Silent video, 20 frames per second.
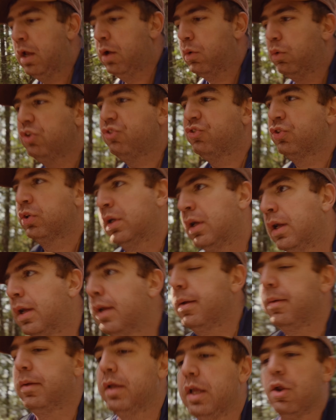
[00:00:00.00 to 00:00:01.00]
which,
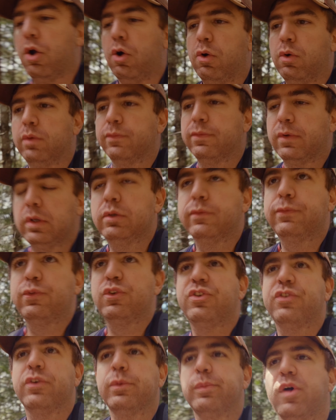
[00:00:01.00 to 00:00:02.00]

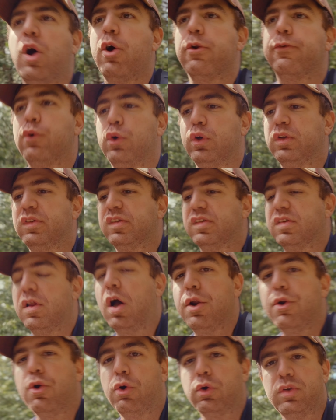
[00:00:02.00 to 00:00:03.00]
Fujifilm's autofocus is
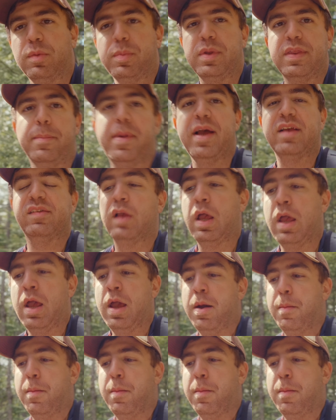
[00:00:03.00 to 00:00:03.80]
not known to be the best,